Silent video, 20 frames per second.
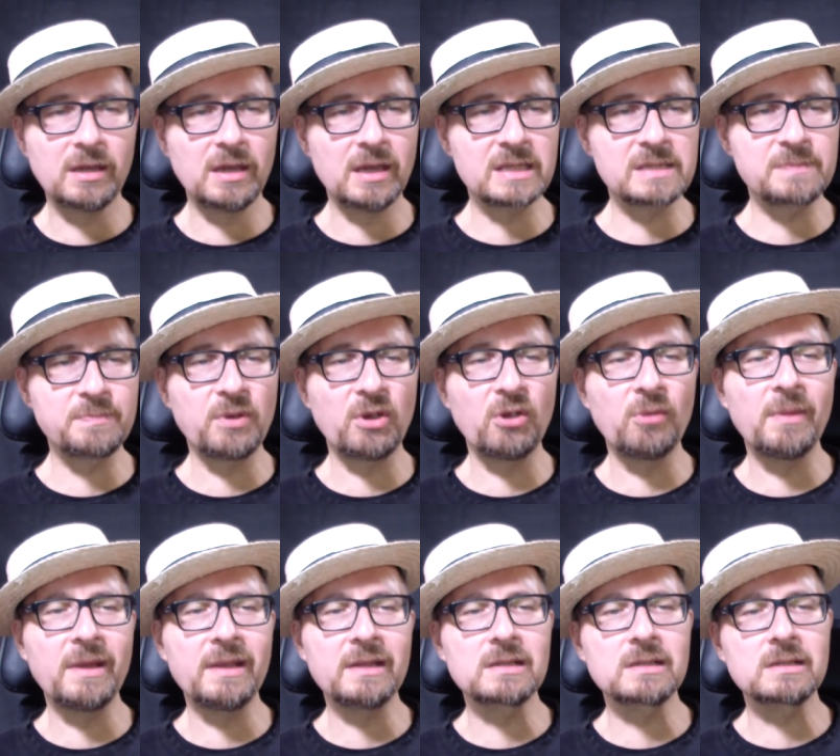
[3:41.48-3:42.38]

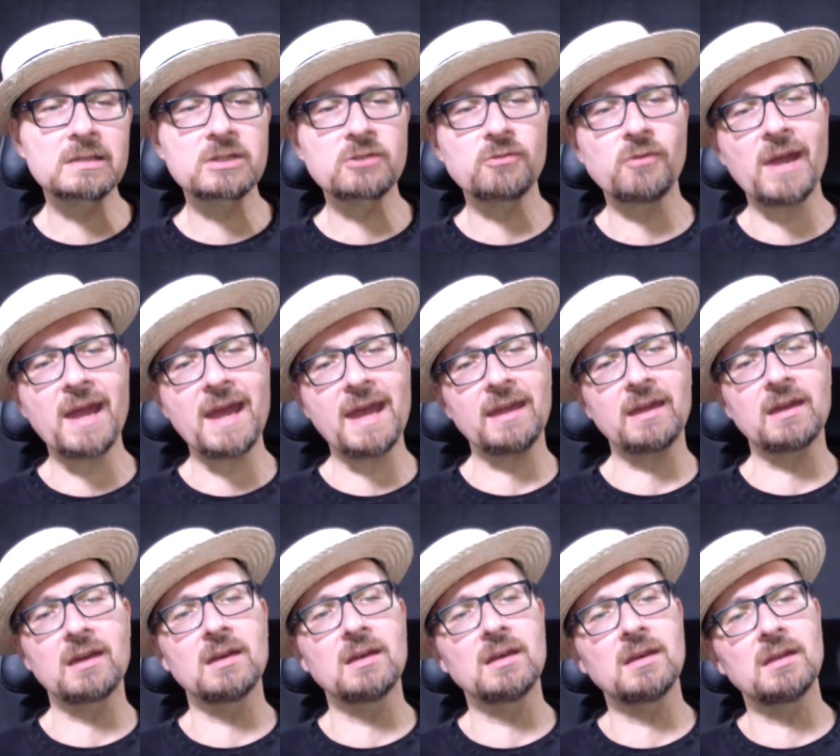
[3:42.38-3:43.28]
experimental
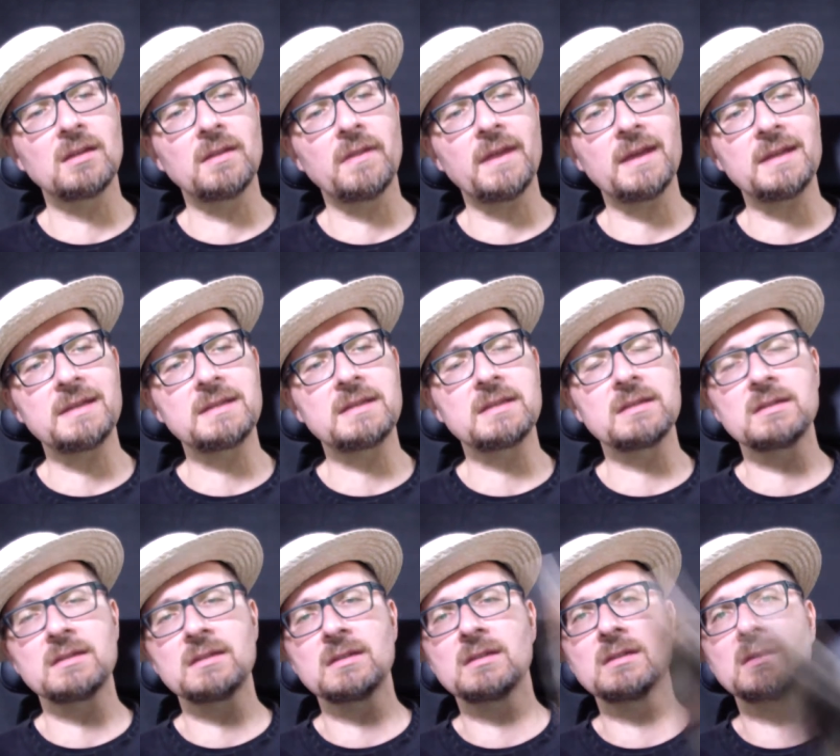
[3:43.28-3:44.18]
track uh, that
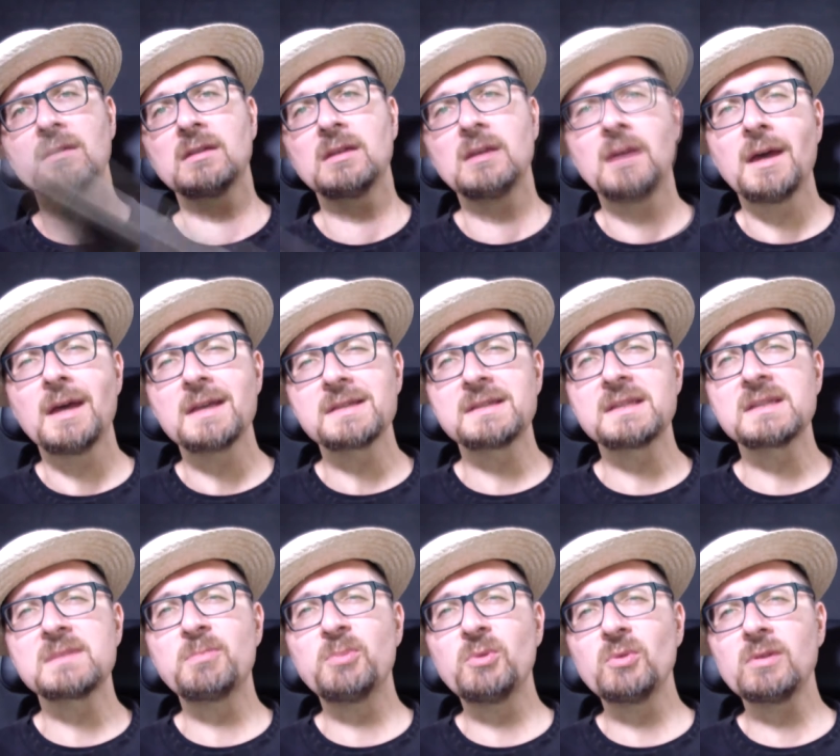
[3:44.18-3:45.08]
uh, has
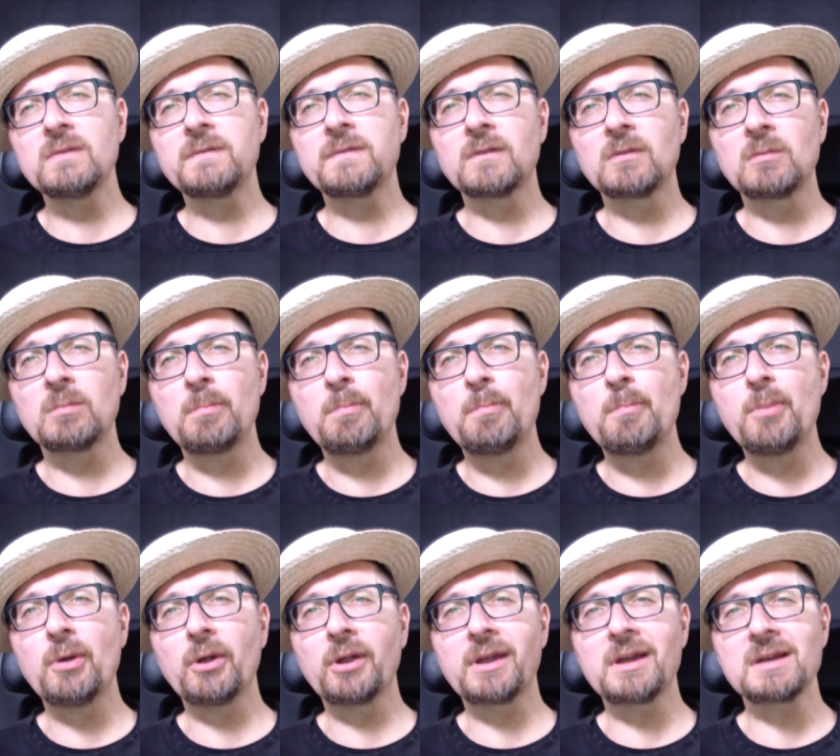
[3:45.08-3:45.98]
this beautiful
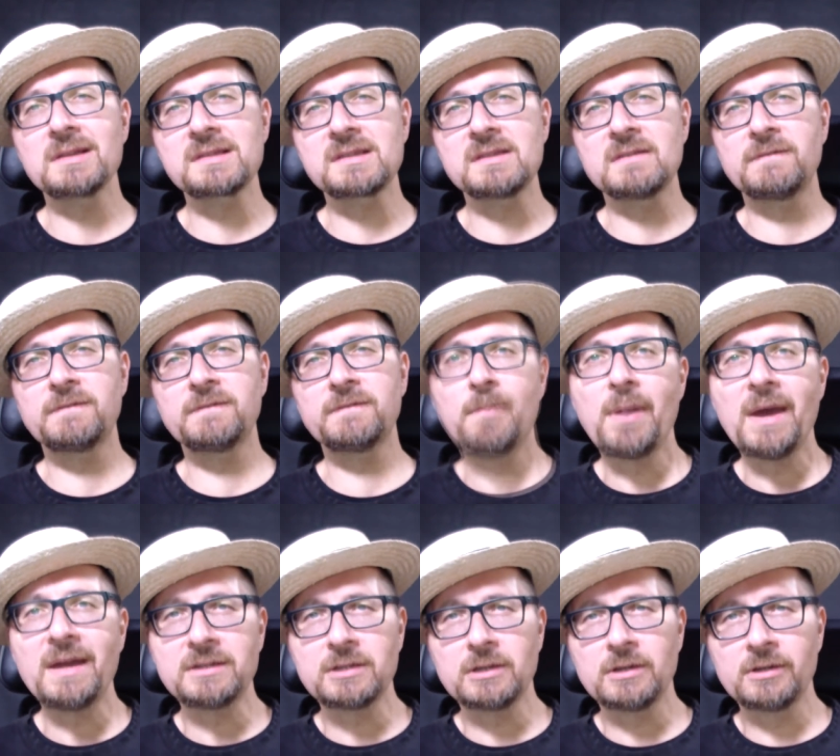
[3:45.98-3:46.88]
percussive
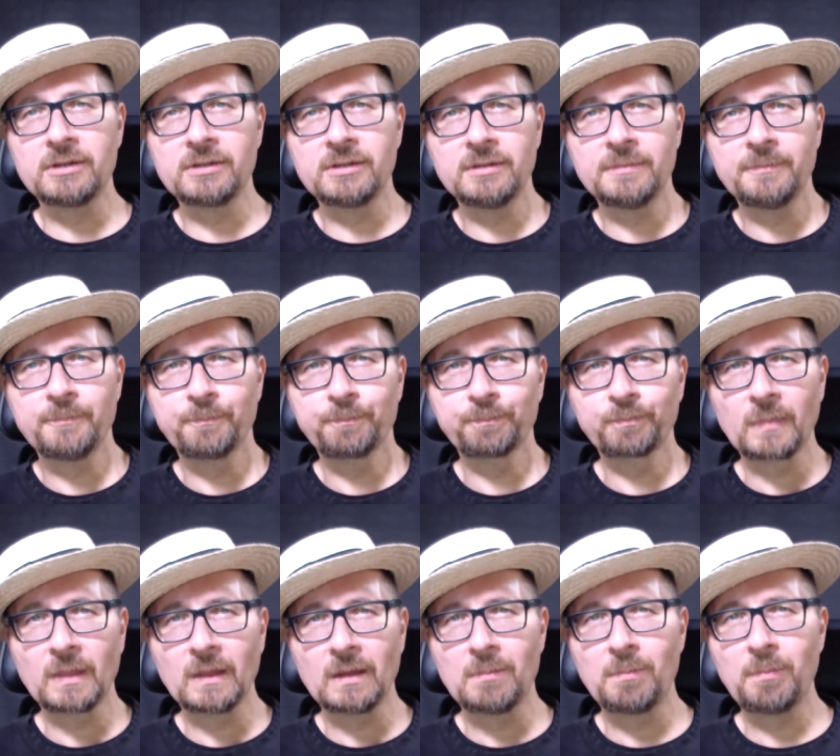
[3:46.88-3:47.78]
pattern
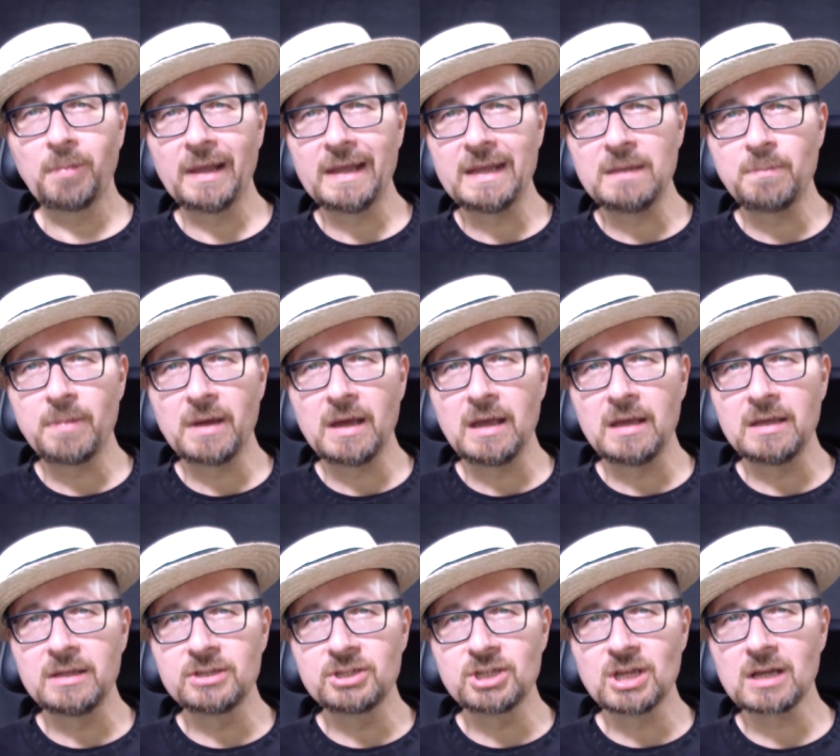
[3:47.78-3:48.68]
played
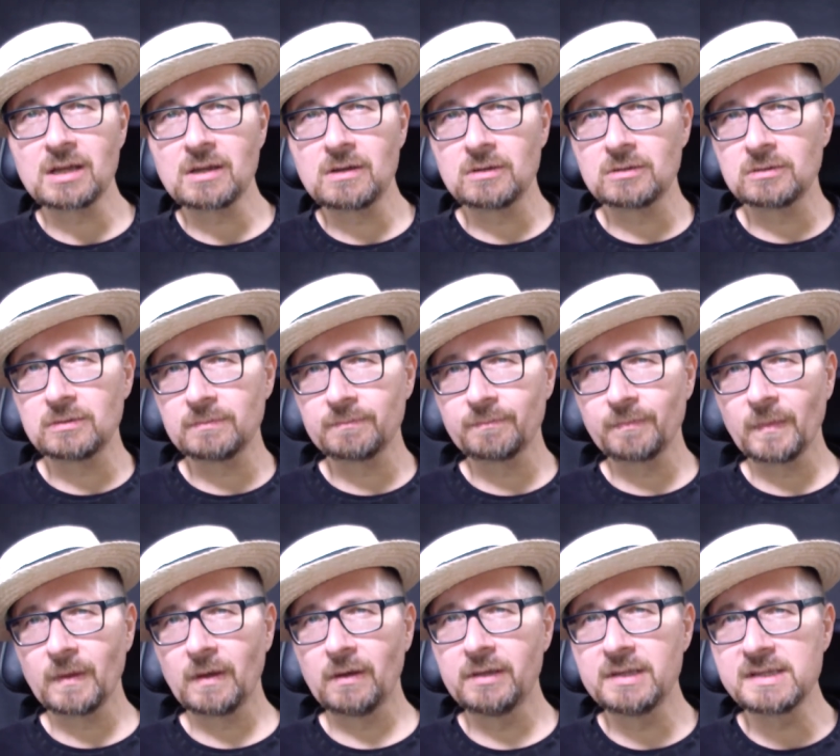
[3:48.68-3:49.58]
by Jaco
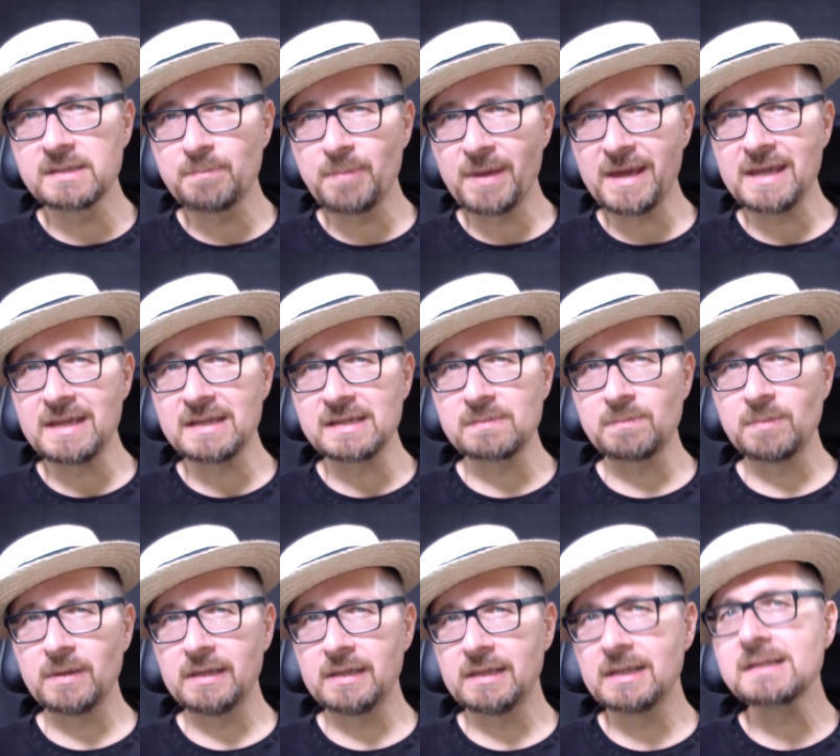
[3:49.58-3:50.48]
on his bass,
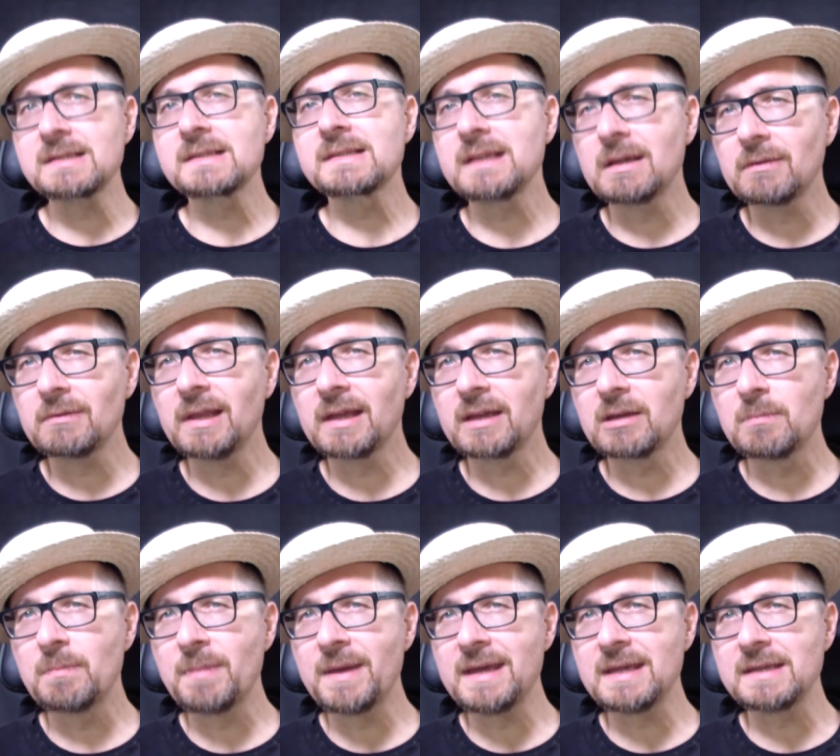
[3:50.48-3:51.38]
but it doesn't sound like a
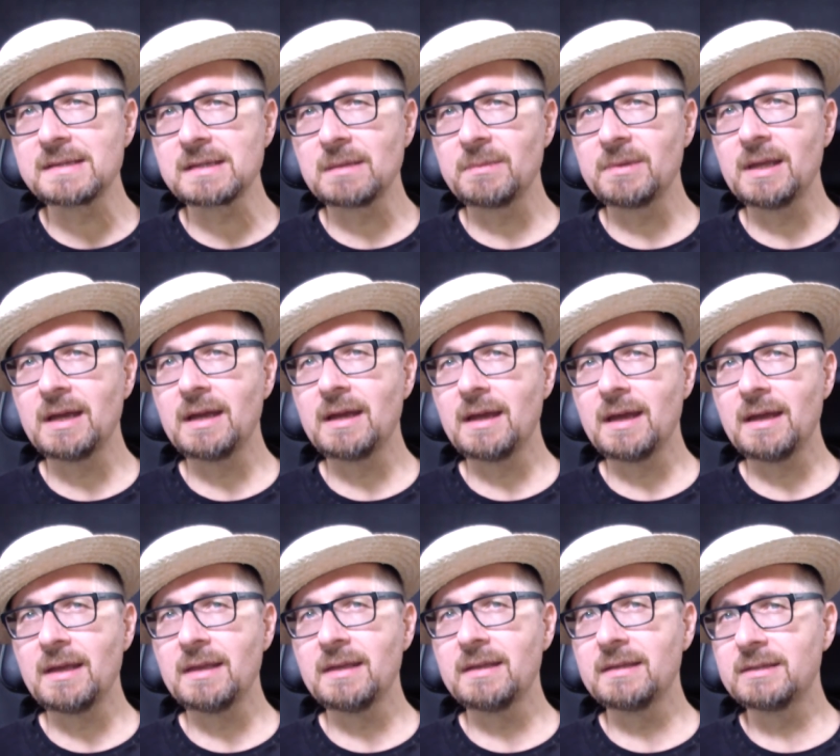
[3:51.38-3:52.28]
bass. I mean, I, uh,
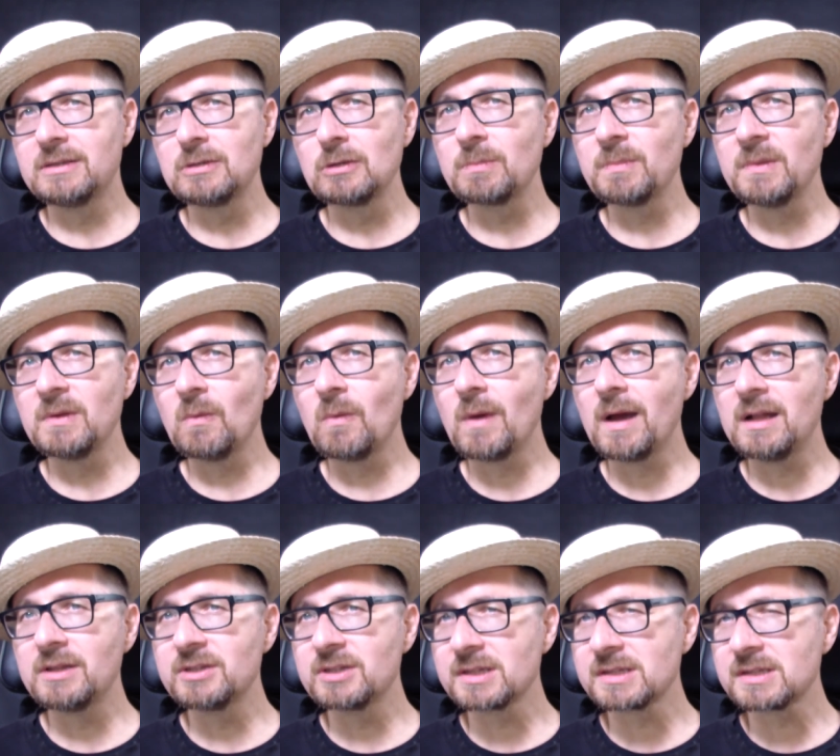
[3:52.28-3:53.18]
it took me a
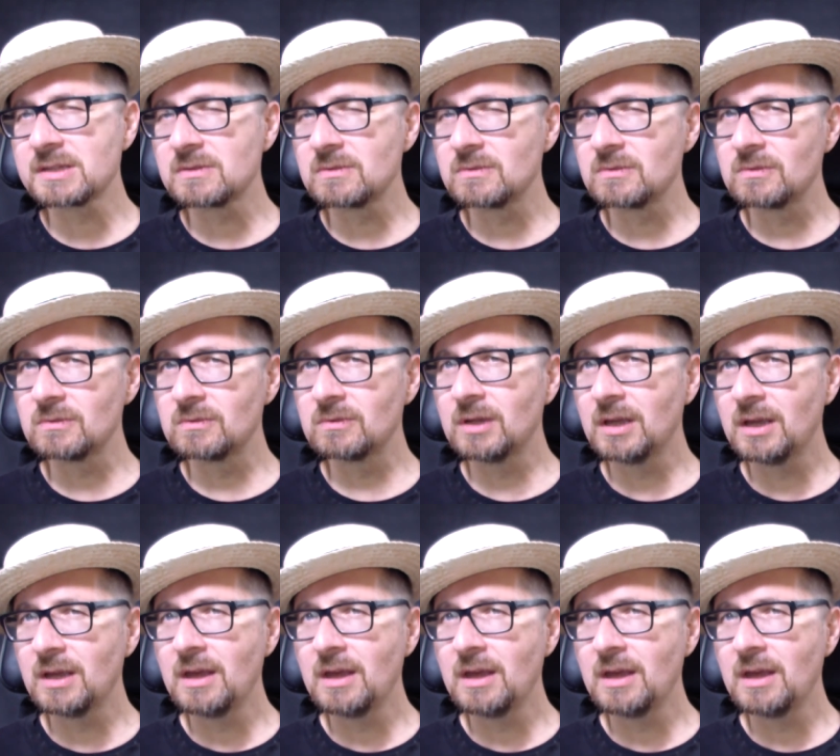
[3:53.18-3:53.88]
while just to